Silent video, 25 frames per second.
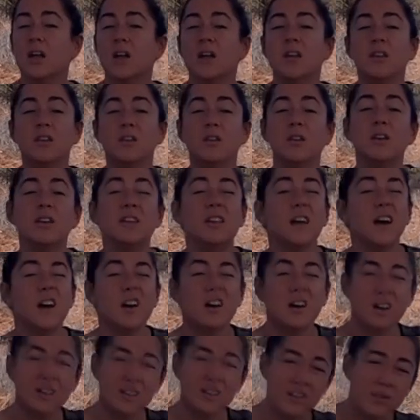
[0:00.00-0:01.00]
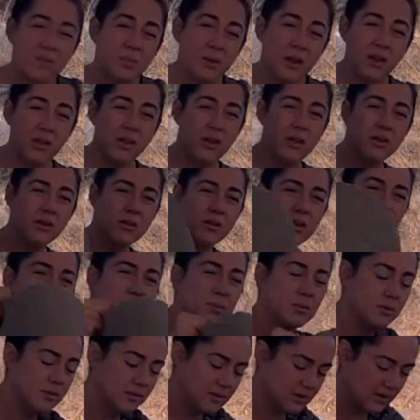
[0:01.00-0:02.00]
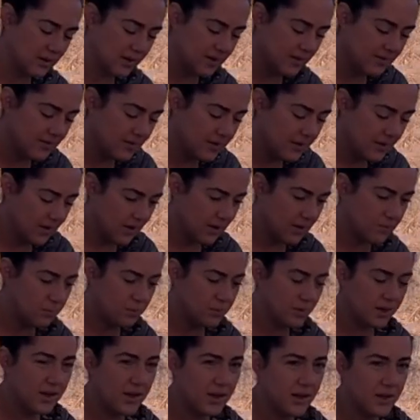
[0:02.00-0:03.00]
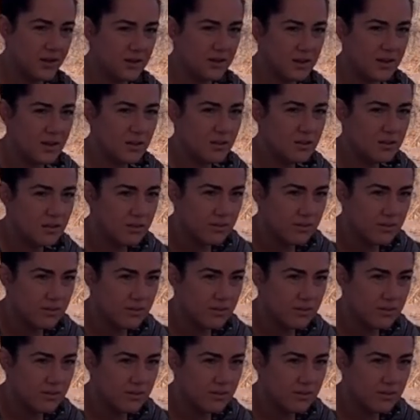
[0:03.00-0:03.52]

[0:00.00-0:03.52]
you get that other pillow or bolster and put it underneath your